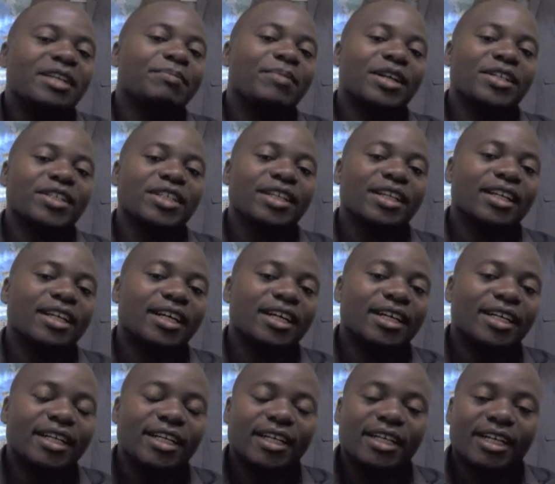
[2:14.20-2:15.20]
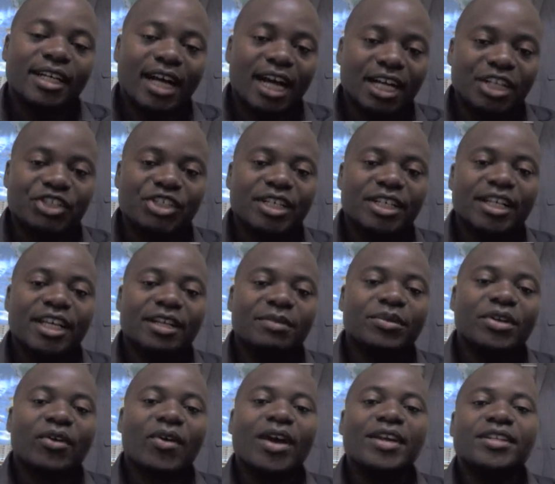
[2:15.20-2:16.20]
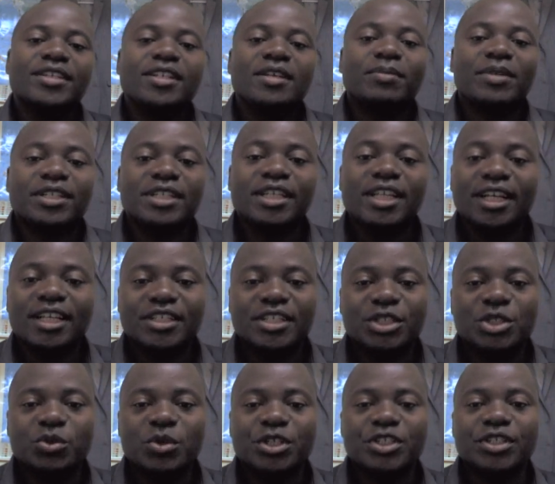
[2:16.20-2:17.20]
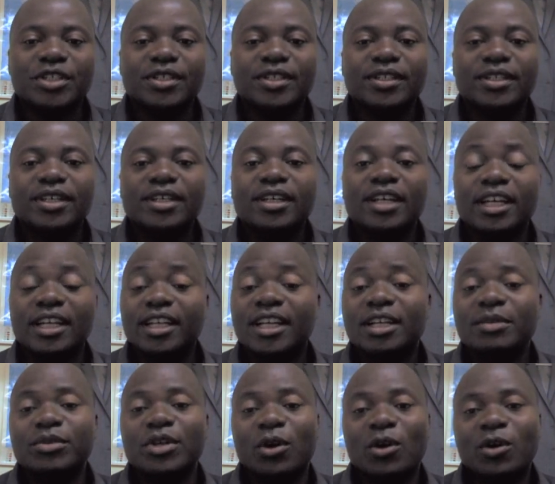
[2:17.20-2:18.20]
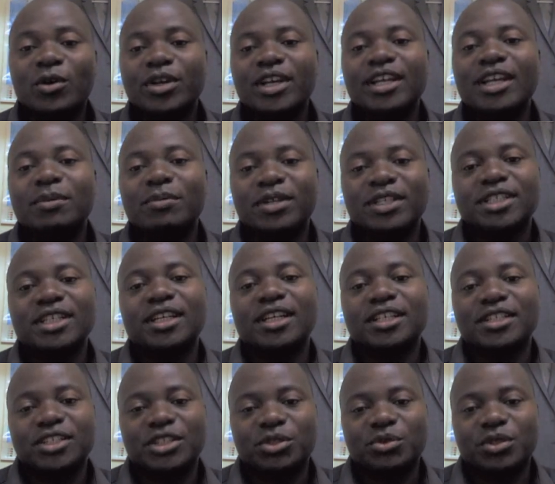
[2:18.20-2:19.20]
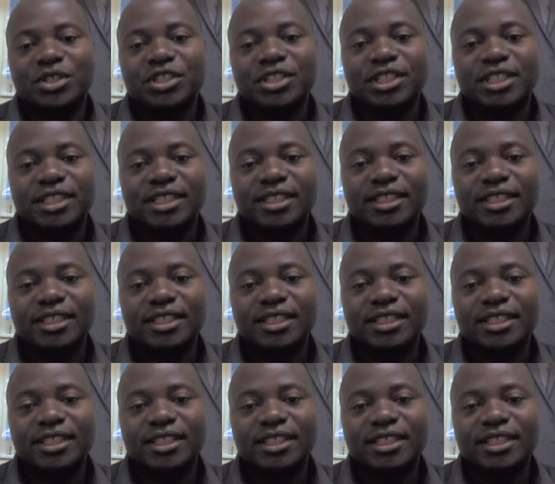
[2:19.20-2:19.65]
particular action can be right in a particular situation and can be wrong in a particular situation.